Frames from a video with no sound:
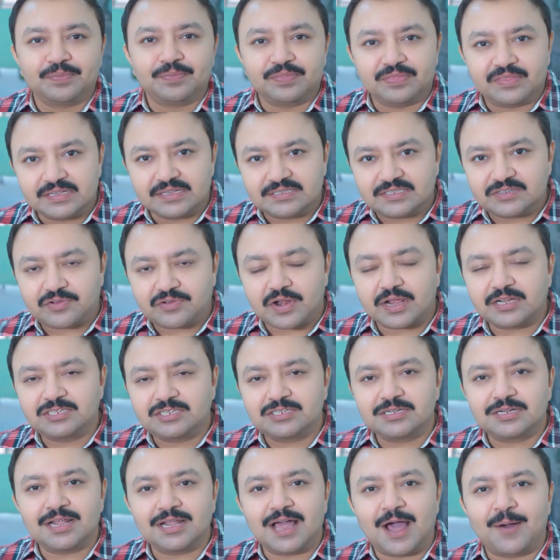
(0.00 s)
This
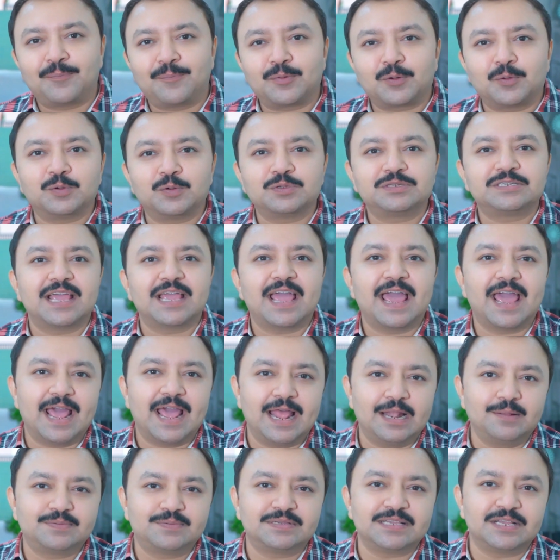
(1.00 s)
structured approach
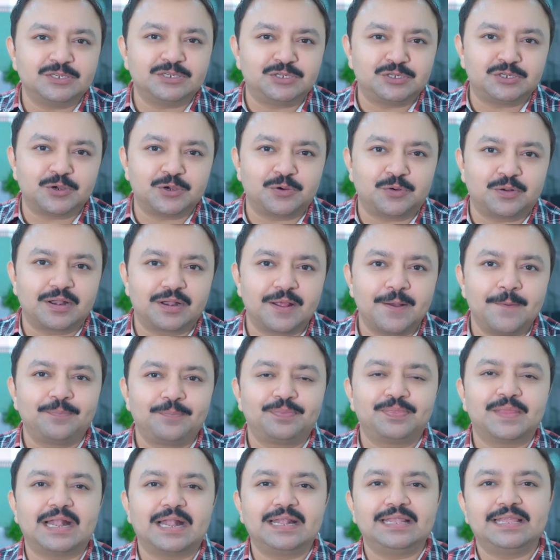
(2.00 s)
helps ensure
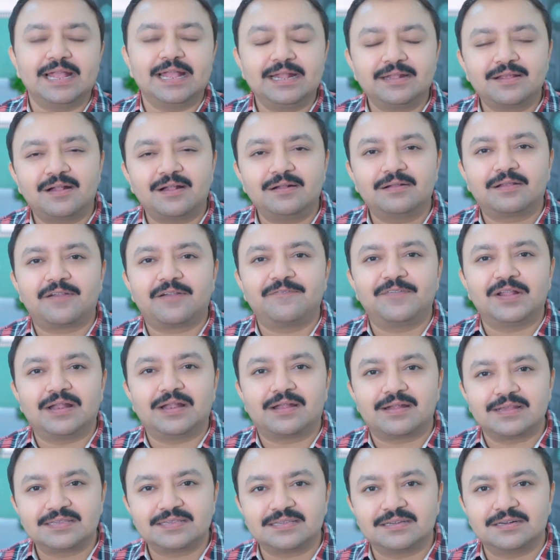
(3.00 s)
that data driven
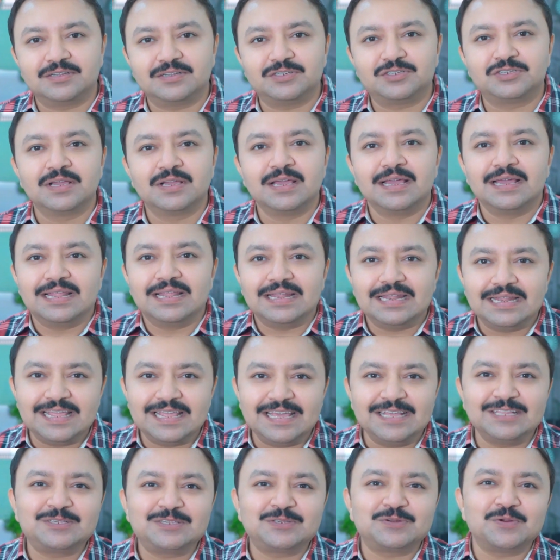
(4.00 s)
research
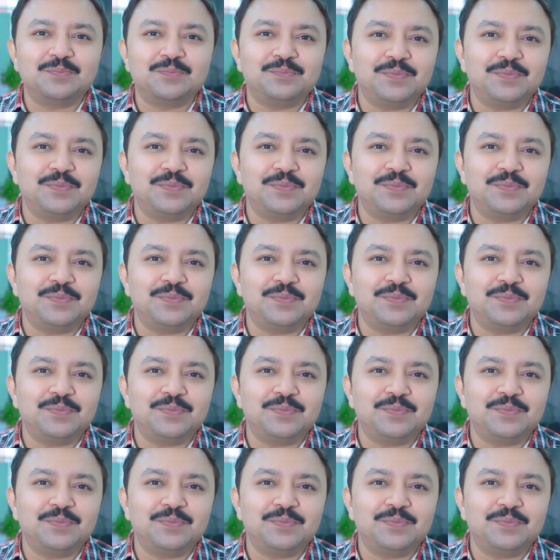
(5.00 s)
leads to